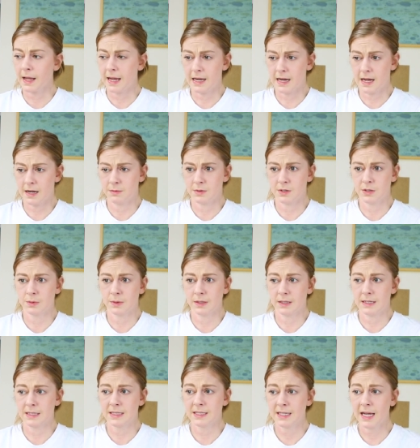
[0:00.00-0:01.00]
and I was
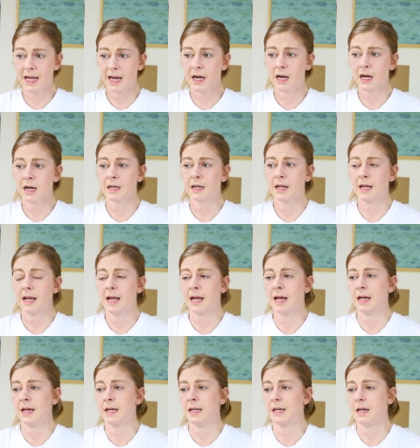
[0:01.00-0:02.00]
really scared
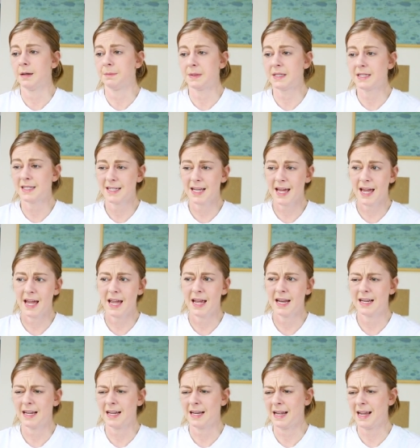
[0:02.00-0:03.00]
and upset
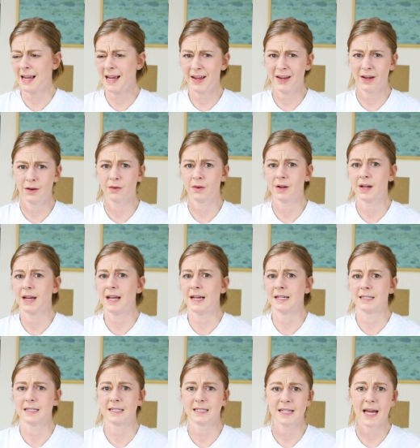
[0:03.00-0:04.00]
and angry
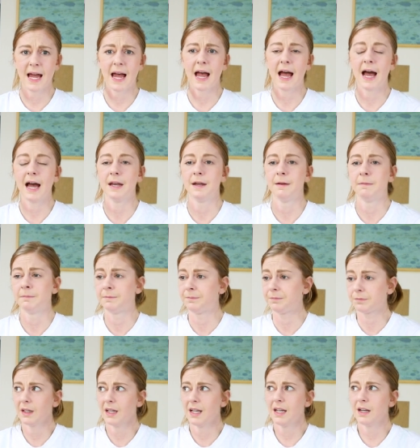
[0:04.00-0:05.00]
and sad,
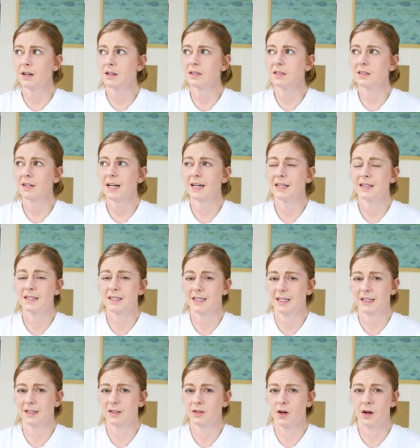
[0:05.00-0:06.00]
it also had this
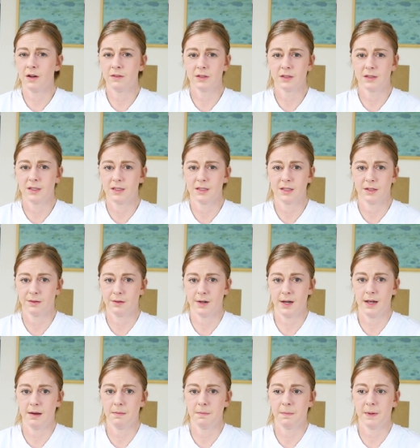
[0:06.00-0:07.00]
like novelty to
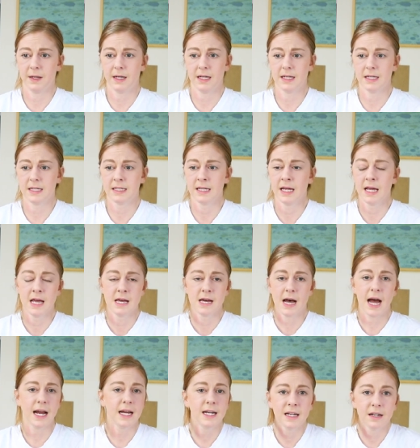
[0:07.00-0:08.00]
it, because
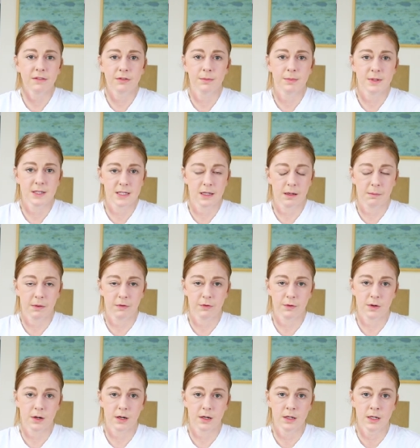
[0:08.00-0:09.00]
I had never been sick
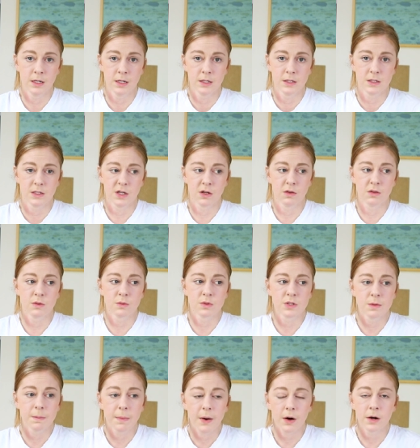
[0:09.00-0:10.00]
before. So there
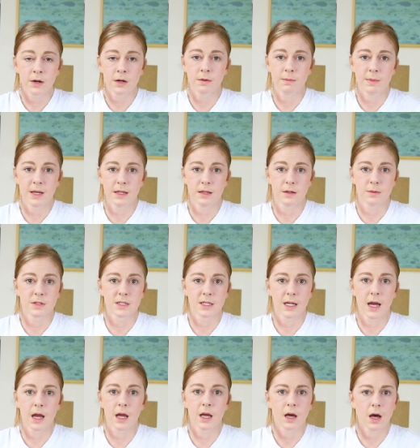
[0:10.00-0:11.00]
was a part of me that was
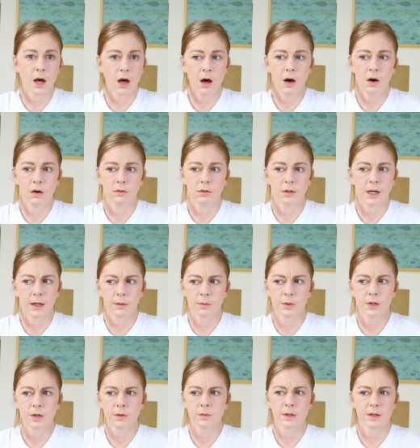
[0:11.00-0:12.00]
like, oh, I
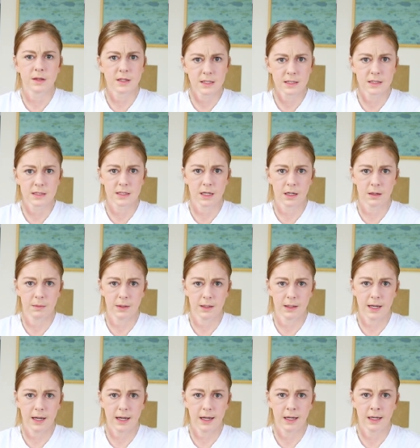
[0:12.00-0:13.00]
wonder what this is gonna be
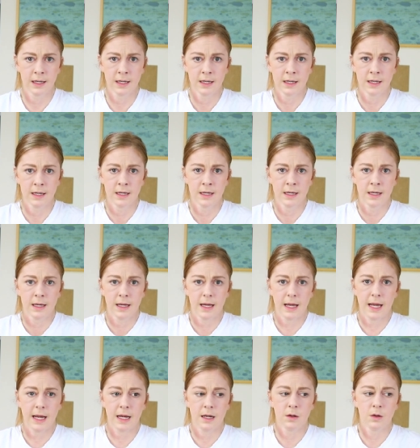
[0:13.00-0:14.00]
like.
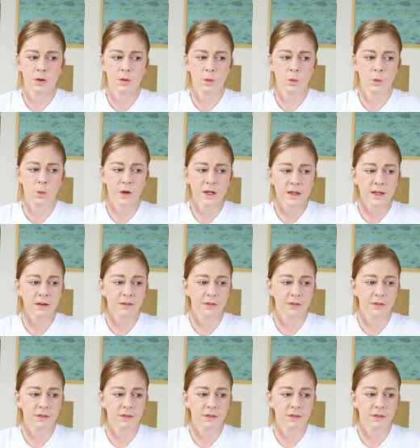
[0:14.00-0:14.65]
And with